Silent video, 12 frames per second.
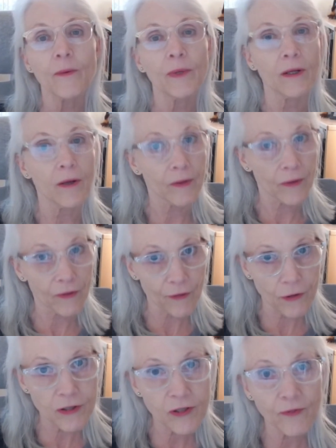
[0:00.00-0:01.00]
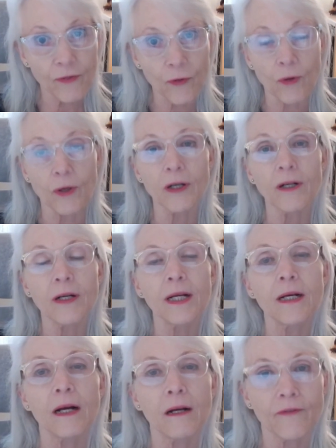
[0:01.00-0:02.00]
We are on the first floor
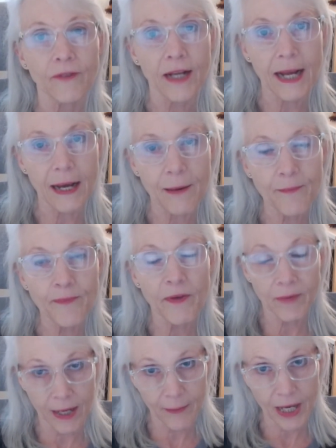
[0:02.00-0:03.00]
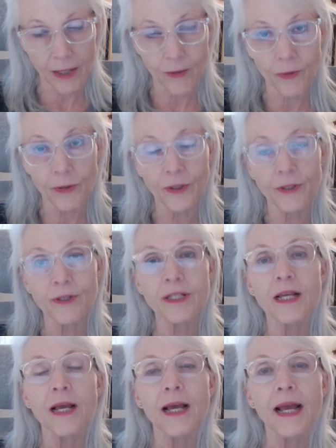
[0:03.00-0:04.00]
of NAMM headquarters.